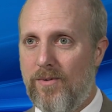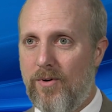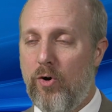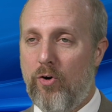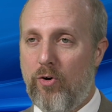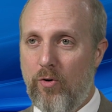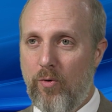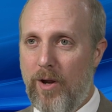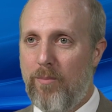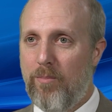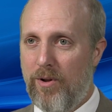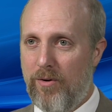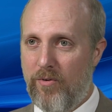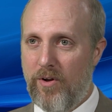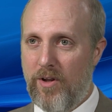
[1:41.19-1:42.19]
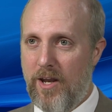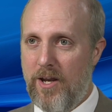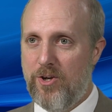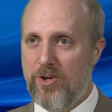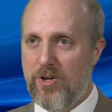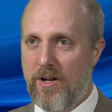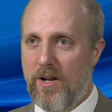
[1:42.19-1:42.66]
HER2
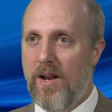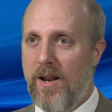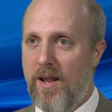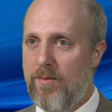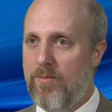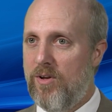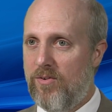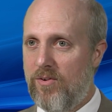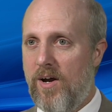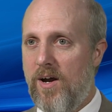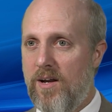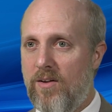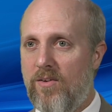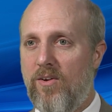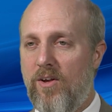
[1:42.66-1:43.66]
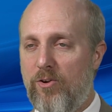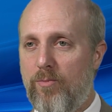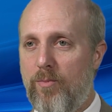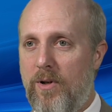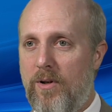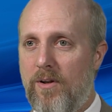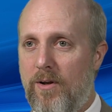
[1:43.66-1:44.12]
amplification, and MSI
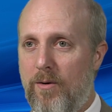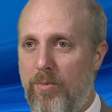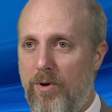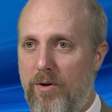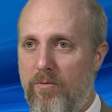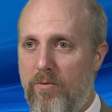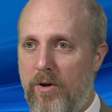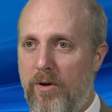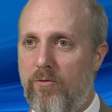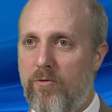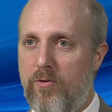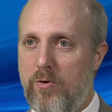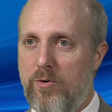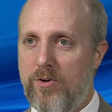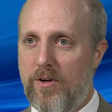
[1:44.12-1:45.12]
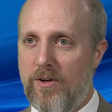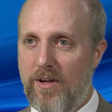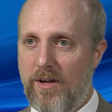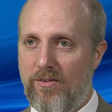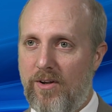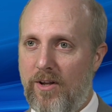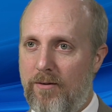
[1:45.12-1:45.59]
assessment above uh, fusion
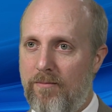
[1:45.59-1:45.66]
testing.